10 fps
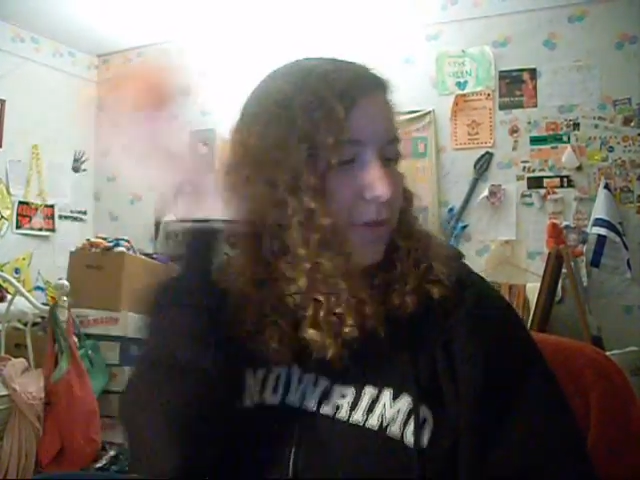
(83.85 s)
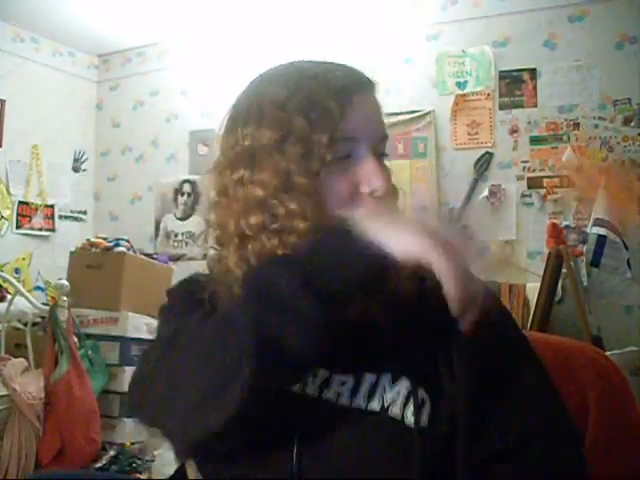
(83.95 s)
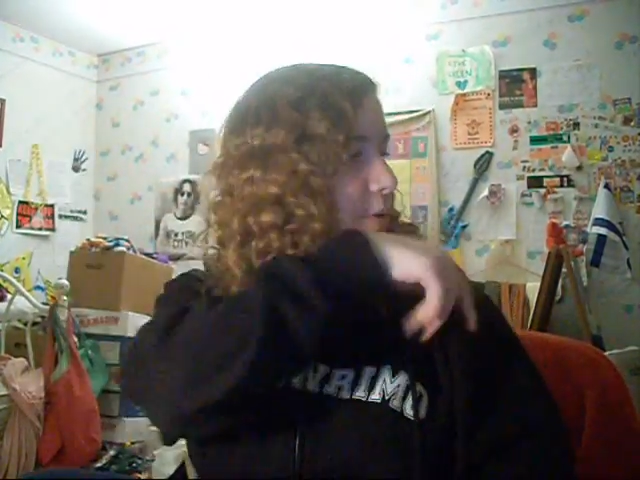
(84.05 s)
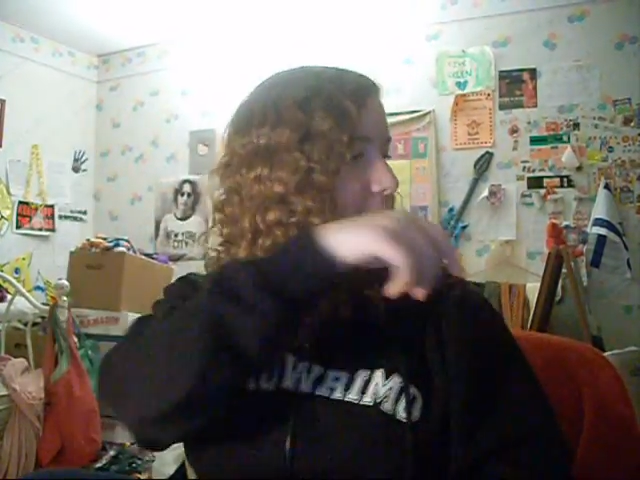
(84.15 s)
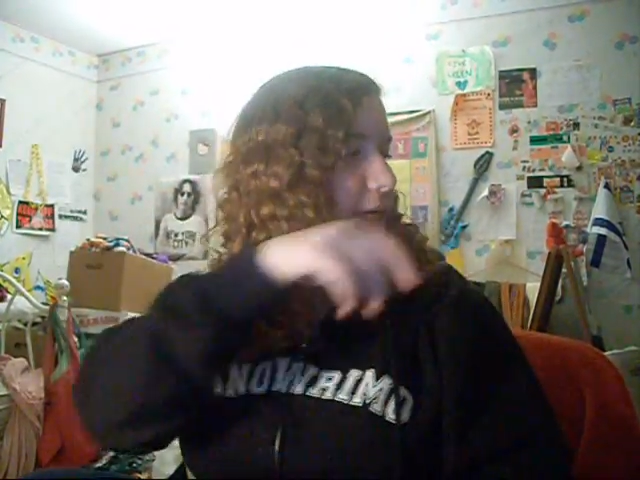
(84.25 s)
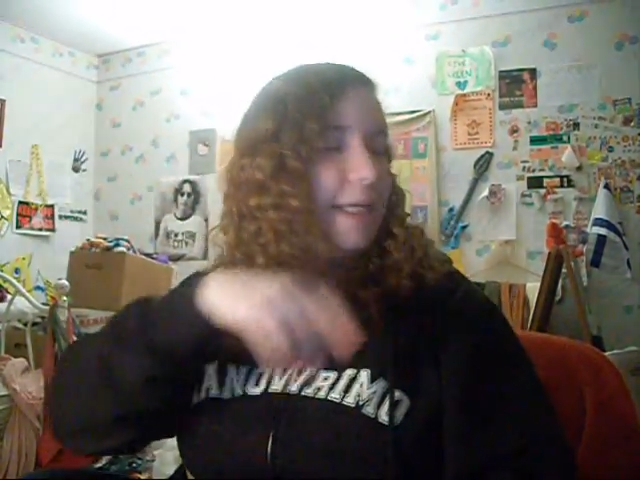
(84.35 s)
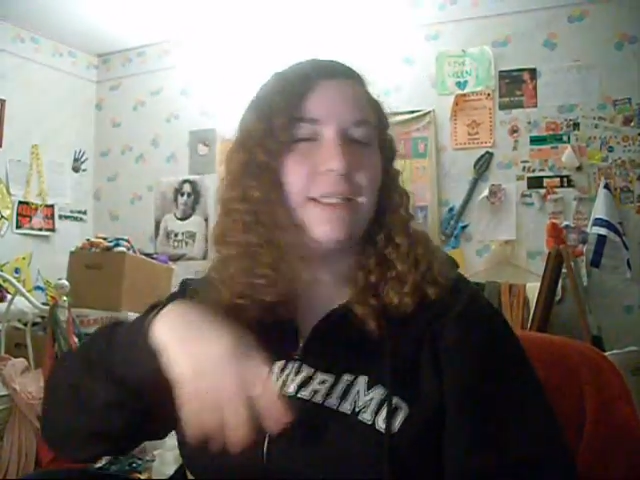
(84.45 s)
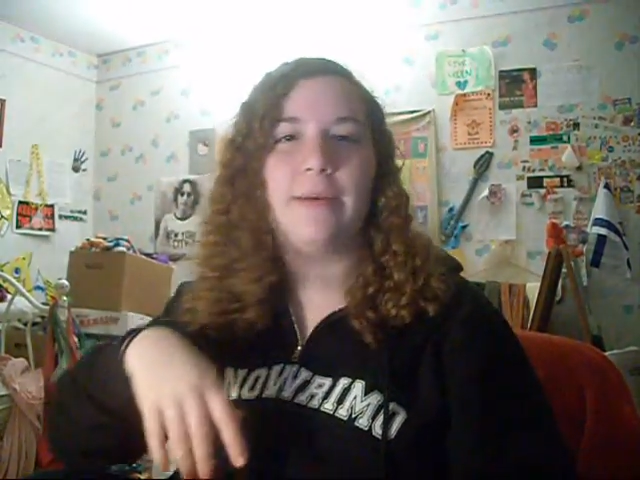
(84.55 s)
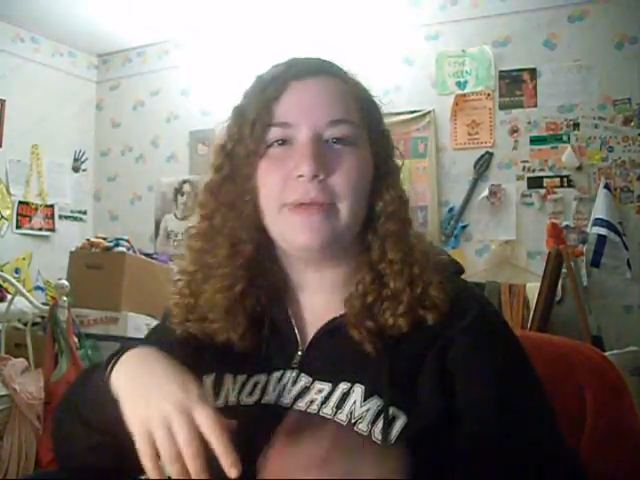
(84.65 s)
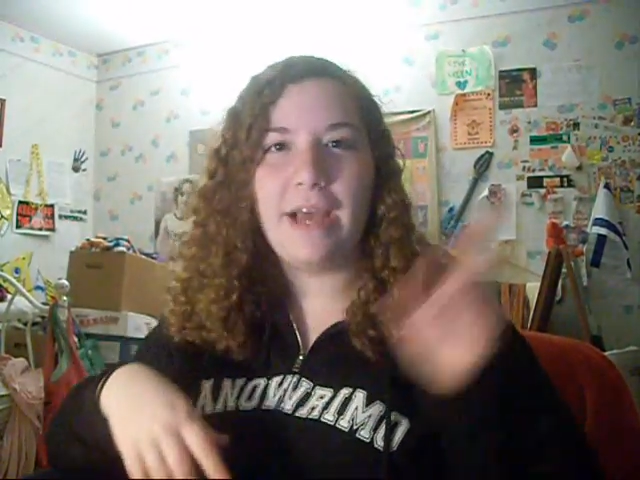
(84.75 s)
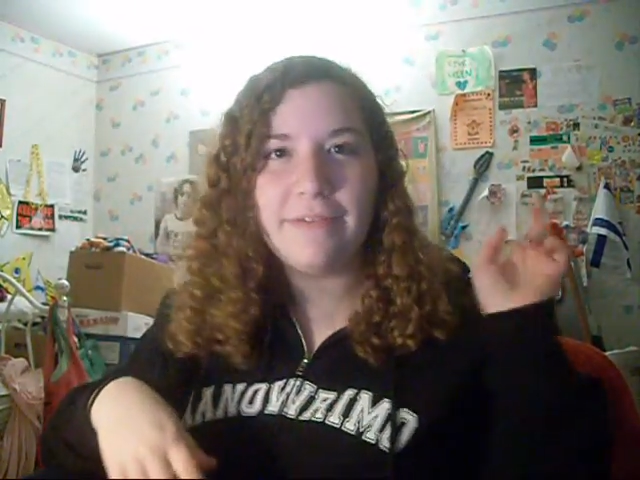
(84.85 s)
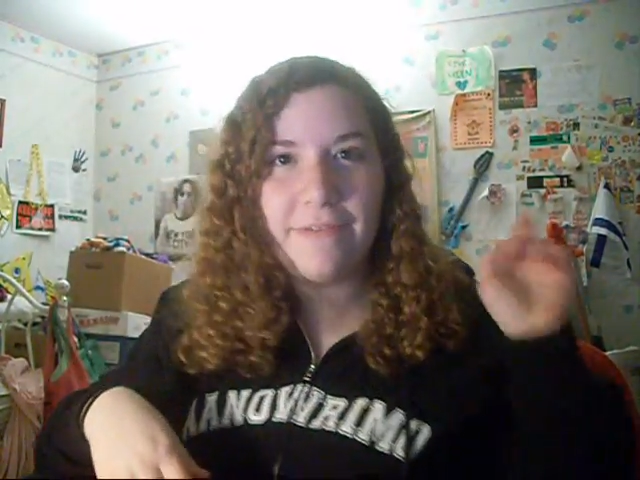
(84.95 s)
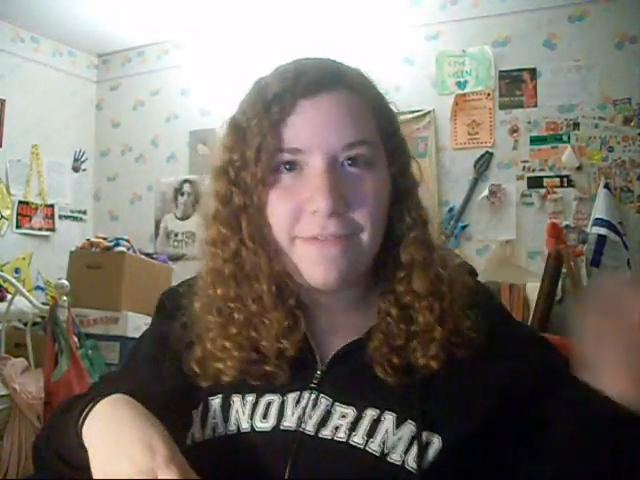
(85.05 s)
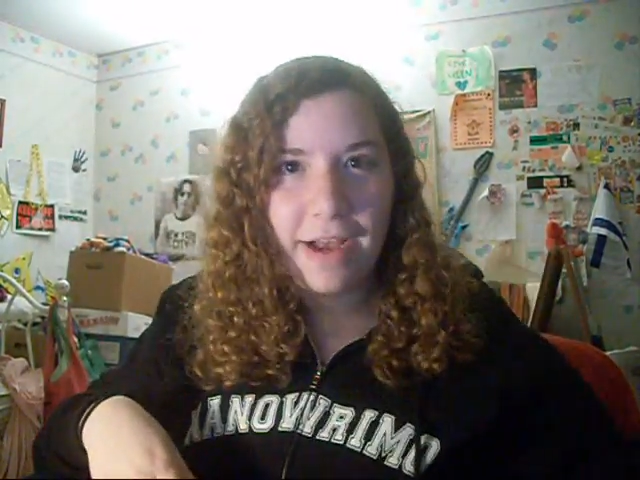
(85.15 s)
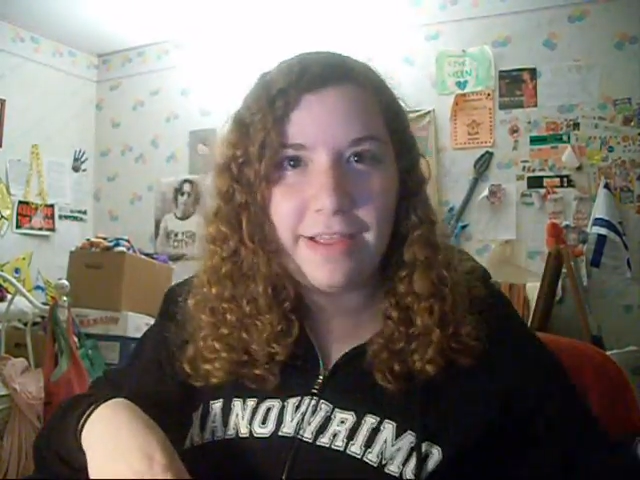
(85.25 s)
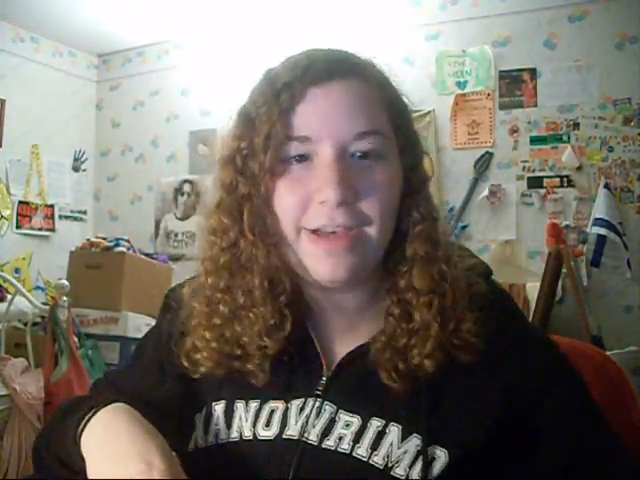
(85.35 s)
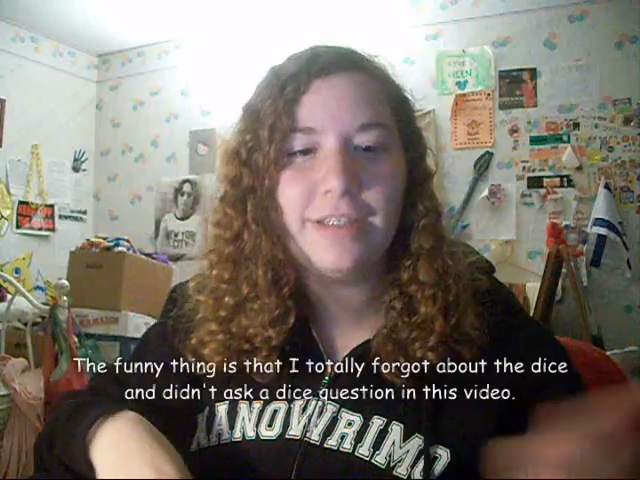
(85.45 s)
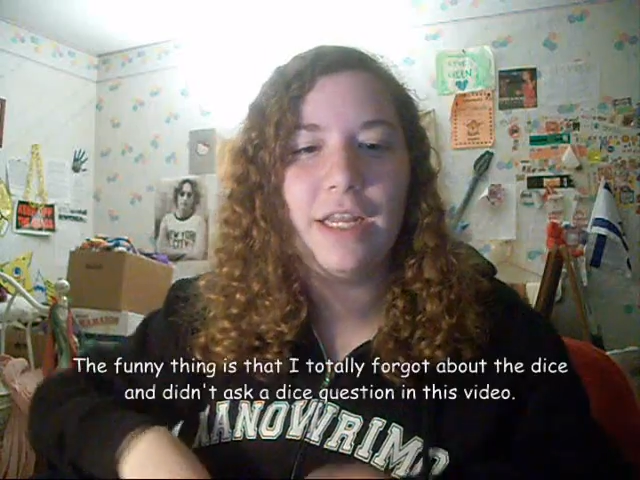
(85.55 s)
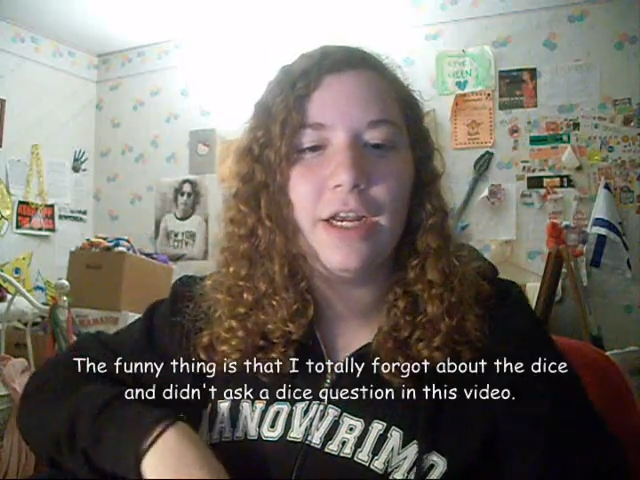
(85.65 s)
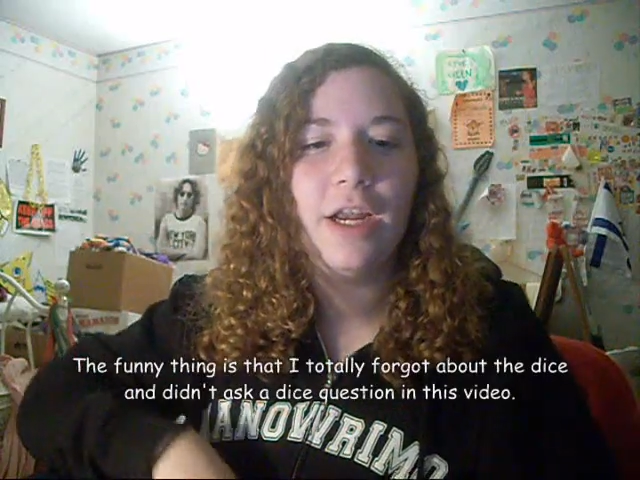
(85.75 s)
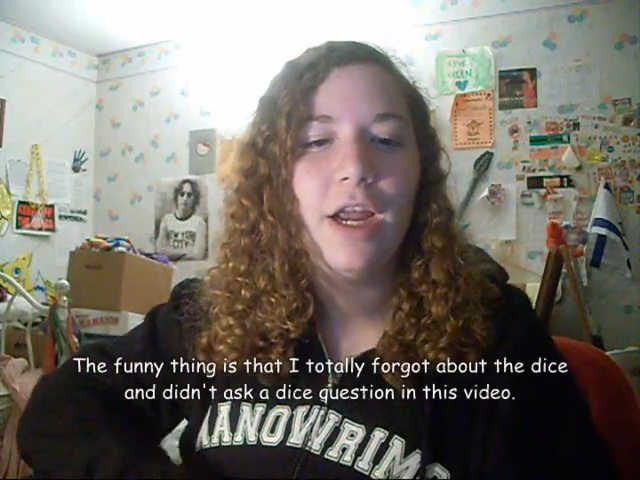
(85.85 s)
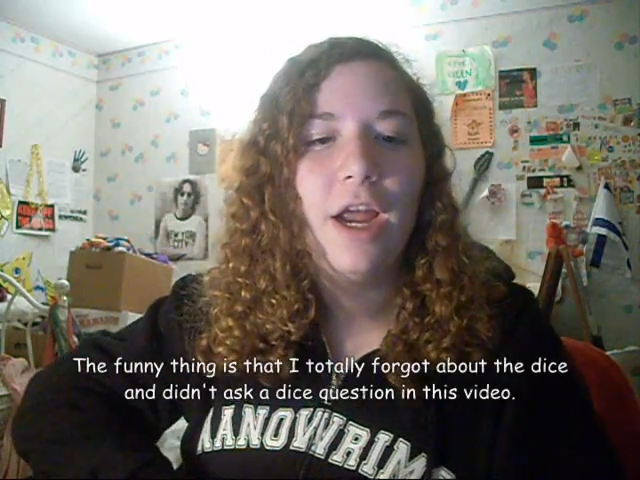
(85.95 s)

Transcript: Go away dice. I'm gonna have to find that later.